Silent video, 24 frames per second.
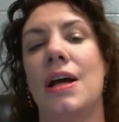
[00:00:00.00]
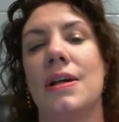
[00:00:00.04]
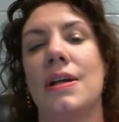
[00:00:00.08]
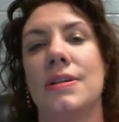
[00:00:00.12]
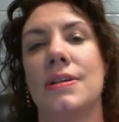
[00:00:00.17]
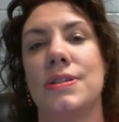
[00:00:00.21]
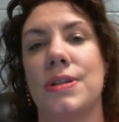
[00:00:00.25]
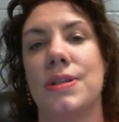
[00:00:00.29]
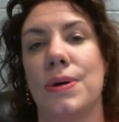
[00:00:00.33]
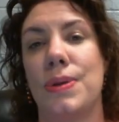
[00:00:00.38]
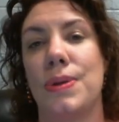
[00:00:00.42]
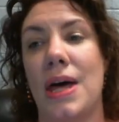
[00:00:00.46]

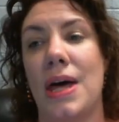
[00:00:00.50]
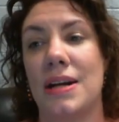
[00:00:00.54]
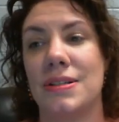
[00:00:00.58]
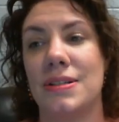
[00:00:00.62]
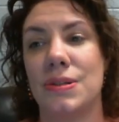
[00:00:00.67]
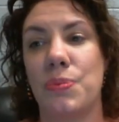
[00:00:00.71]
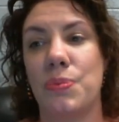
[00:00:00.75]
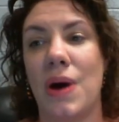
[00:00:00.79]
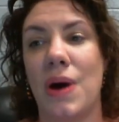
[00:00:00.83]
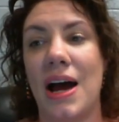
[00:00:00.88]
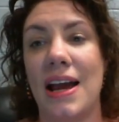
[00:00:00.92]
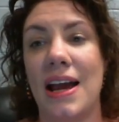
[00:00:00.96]
So that
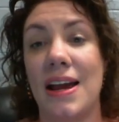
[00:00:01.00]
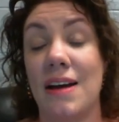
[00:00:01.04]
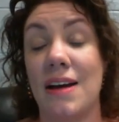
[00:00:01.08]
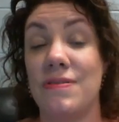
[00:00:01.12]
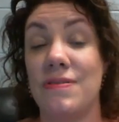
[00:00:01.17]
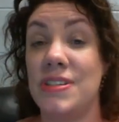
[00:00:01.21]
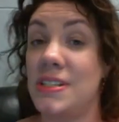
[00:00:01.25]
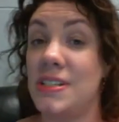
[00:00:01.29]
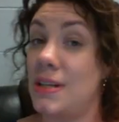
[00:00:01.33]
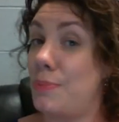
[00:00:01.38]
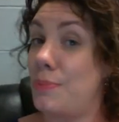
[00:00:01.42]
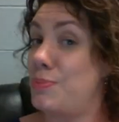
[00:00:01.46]
is why I've
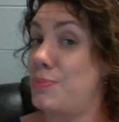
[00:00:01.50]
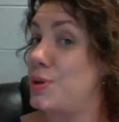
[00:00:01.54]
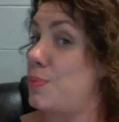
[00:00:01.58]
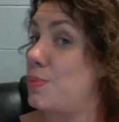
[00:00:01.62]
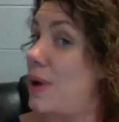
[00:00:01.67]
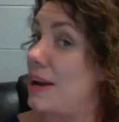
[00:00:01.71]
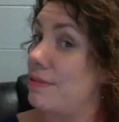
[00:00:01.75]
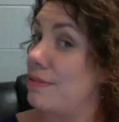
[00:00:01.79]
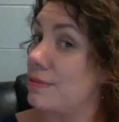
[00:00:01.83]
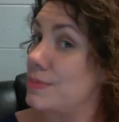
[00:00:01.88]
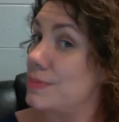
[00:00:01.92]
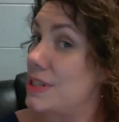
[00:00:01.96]
stepped
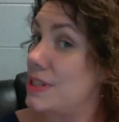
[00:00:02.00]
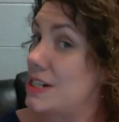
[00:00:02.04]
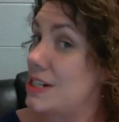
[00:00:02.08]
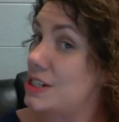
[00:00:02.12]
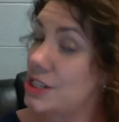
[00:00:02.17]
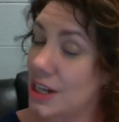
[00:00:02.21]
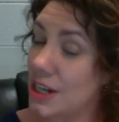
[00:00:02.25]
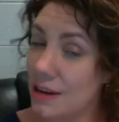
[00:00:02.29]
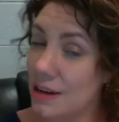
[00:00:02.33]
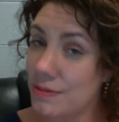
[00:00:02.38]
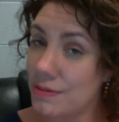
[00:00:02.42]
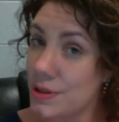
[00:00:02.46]
away from
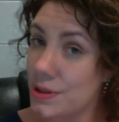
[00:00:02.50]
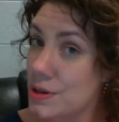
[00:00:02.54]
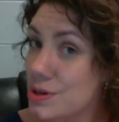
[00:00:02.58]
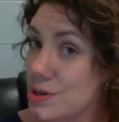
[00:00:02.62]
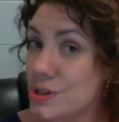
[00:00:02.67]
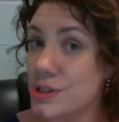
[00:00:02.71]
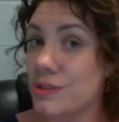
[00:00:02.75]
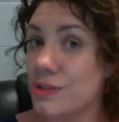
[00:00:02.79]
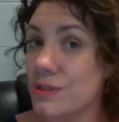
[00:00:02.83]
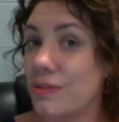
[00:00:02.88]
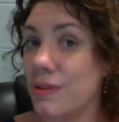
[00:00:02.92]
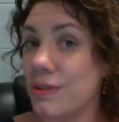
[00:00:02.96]
teaching
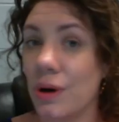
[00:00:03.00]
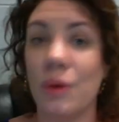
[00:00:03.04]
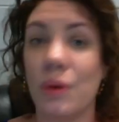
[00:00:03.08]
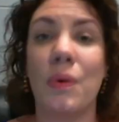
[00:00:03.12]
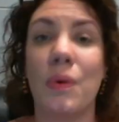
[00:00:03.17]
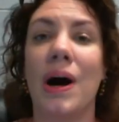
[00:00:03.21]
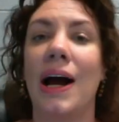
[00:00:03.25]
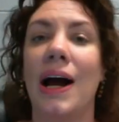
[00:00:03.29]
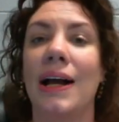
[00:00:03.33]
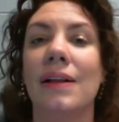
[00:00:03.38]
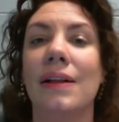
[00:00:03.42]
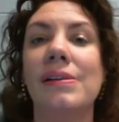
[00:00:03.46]
evolution for a
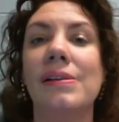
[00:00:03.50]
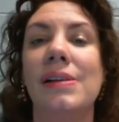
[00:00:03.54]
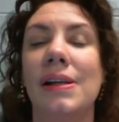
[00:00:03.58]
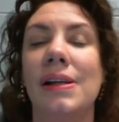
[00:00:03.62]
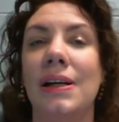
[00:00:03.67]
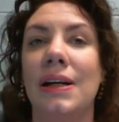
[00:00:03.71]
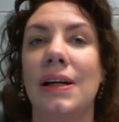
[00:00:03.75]
while.